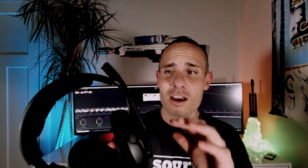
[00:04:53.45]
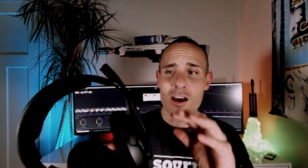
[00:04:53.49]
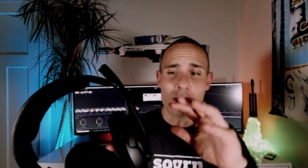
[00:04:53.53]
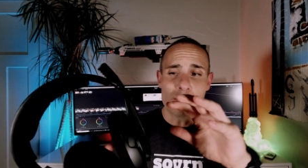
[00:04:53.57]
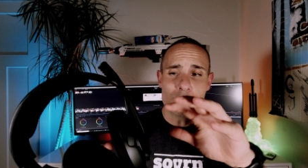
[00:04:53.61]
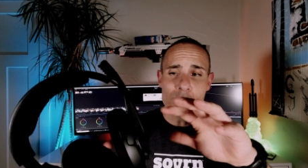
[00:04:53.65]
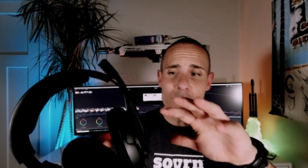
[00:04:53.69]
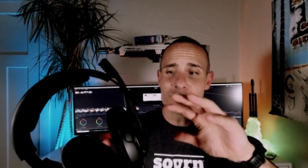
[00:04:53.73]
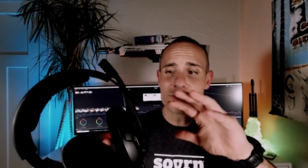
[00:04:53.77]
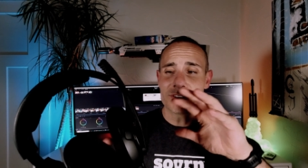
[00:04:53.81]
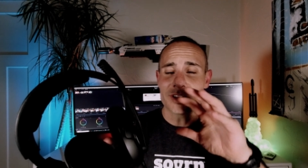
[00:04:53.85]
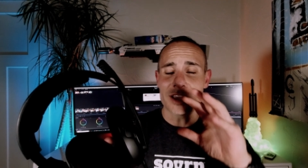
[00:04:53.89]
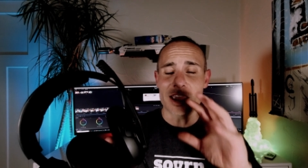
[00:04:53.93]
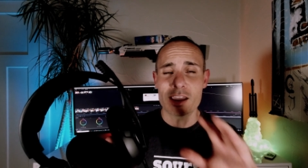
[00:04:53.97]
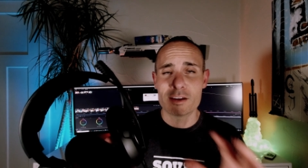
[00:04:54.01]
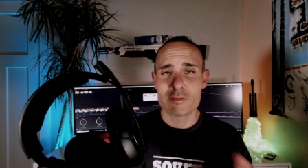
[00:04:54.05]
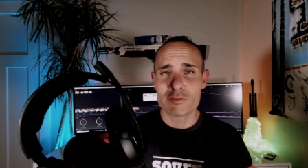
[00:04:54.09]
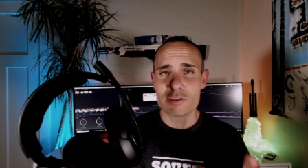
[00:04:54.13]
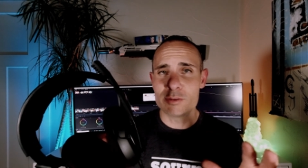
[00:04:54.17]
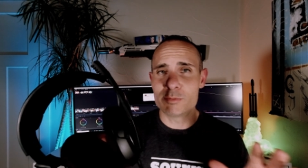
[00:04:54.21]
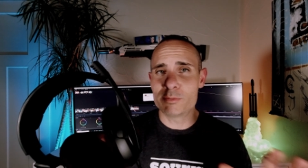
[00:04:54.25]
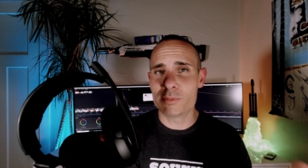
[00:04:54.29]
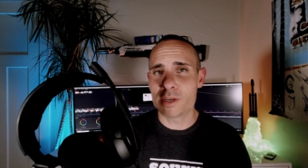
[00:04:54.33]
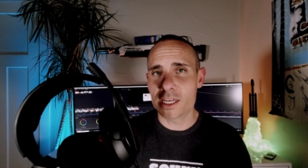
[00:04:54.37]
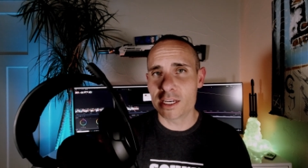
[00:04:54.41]
almost
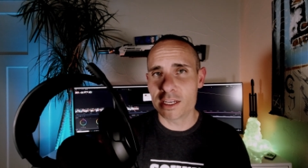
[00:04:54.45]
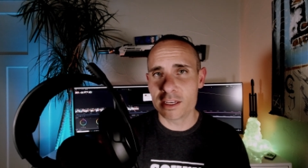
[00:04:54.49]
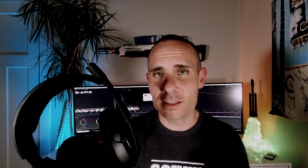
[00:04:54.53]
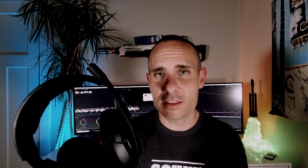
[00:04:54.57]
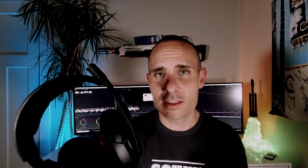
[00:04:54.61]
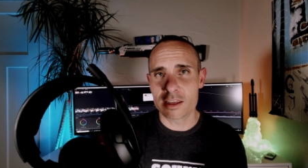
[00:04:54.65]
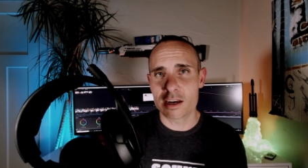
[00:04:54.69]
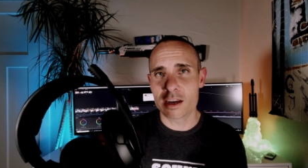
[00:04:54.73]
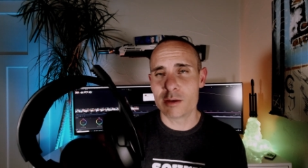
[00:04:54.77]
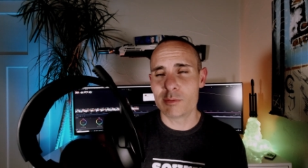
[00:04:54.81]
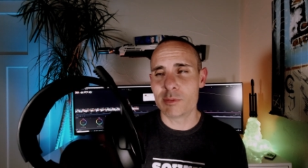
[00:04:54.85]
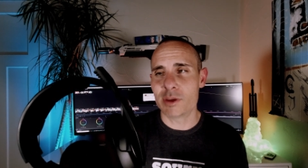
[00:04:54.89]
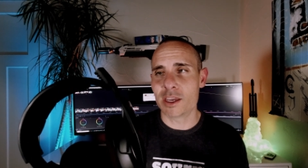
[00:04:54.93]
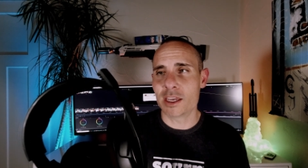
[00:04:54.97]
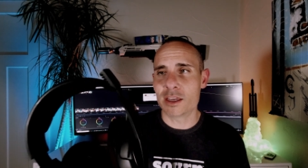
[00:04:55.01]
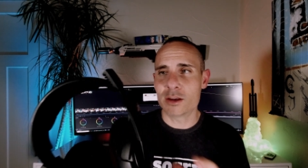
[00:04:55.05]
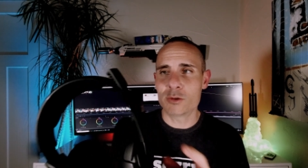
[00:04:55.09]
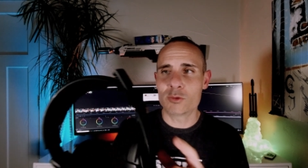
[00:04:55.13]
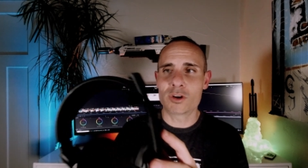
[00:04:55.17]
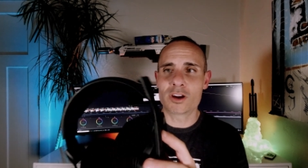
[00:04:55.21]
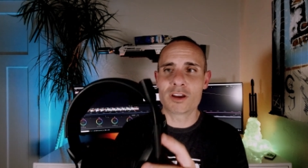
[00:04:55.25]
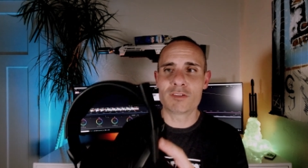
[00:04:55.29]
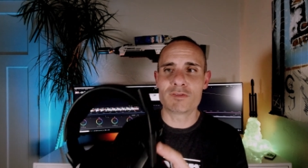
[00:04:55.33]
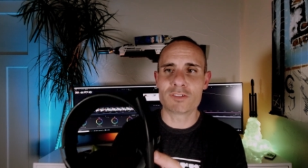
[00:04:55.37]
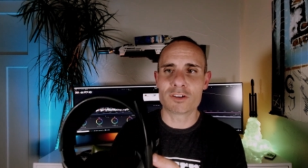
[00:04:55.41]
every meeting that I'm
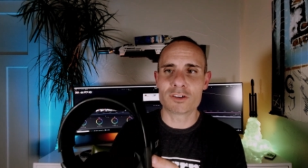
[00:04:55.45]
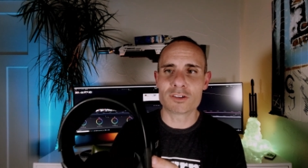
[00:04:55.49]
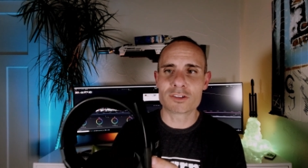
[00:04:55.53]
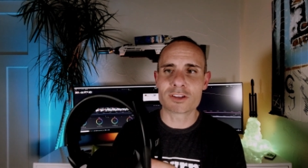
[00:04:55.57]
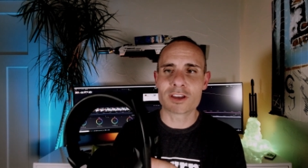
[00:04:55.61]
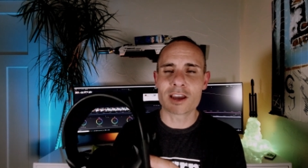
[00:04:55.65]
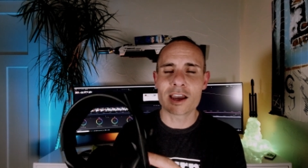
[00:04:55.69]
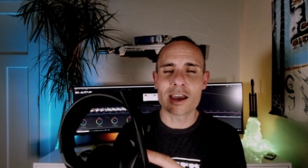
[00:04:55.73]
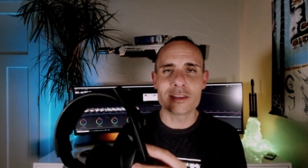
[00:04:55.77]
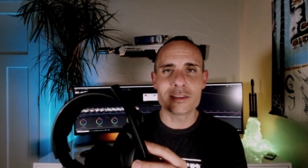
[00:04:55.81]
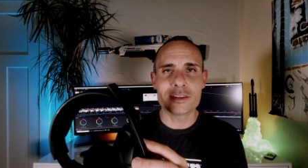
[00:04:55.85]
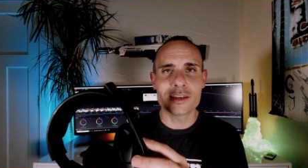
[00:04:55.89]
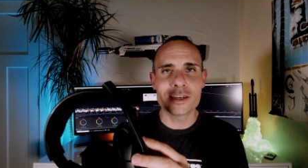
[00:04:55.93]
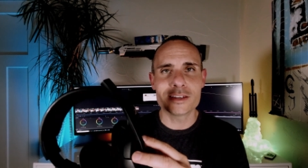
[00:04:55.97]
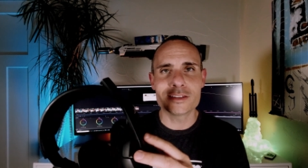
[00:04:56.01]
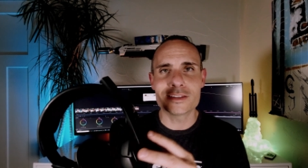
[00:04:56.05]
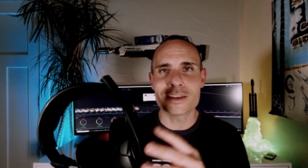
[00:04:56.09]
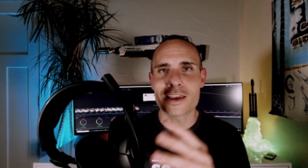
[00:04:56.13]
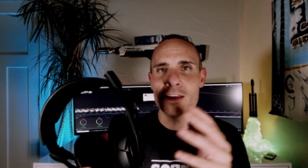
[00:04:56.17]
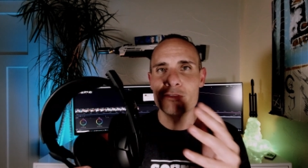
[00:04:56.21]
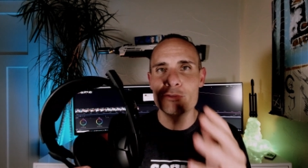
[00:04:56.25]
in when I first got these,